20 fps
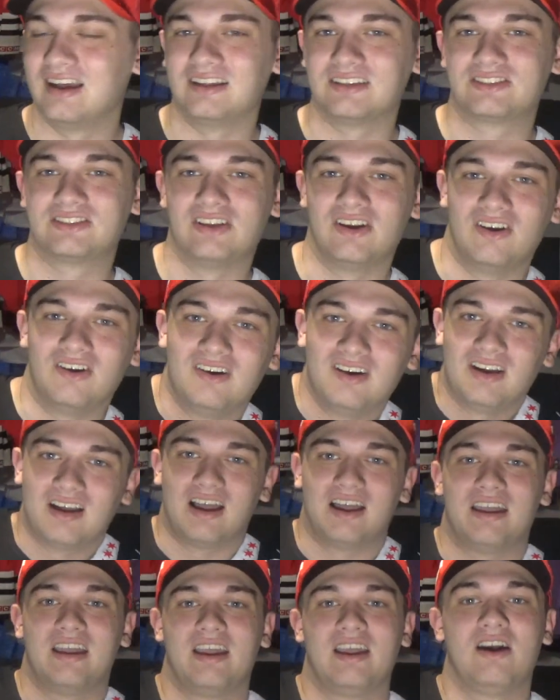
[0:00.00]
So
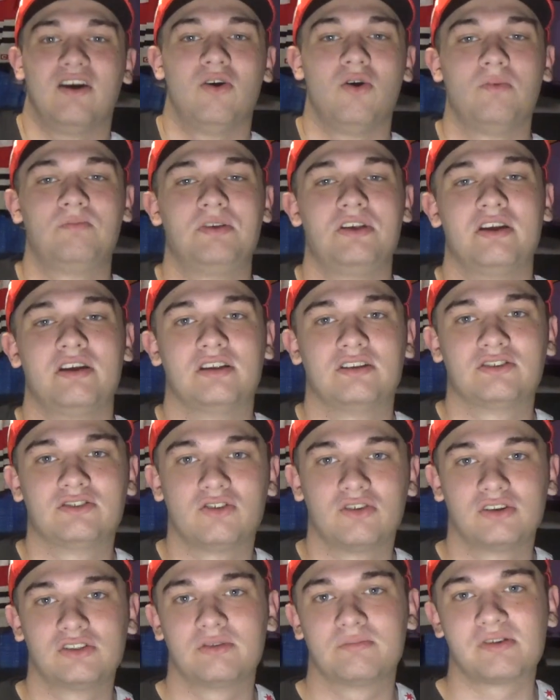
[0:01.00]
I hope you
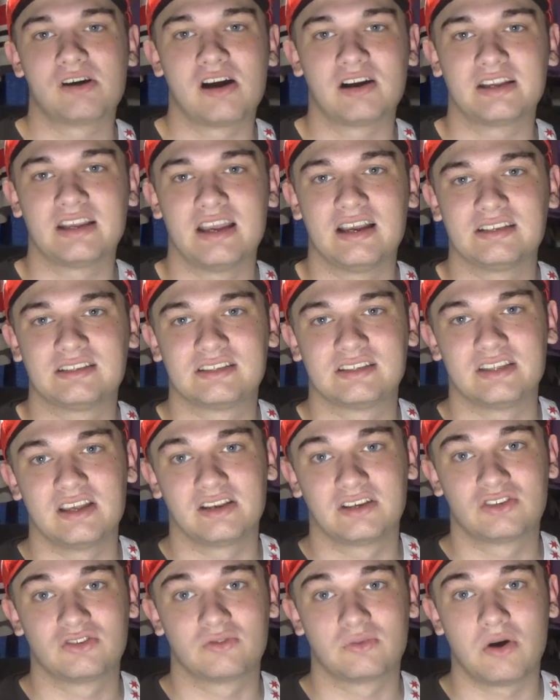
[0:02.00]
enjoyed the broadcast.
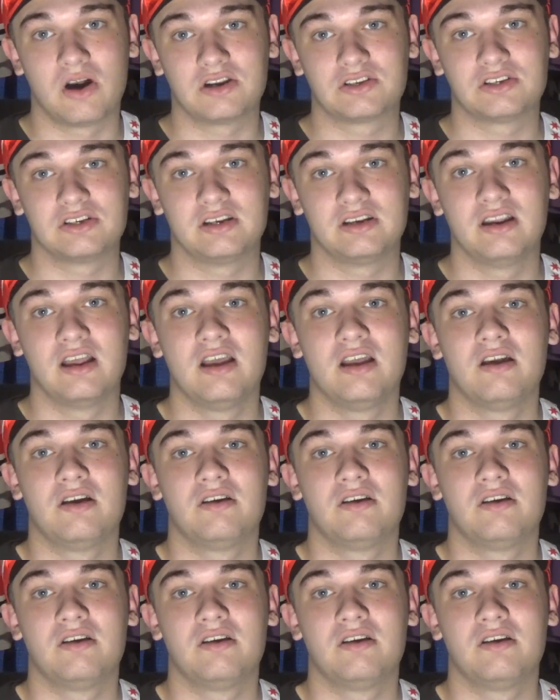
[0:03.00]
Thanks for watching.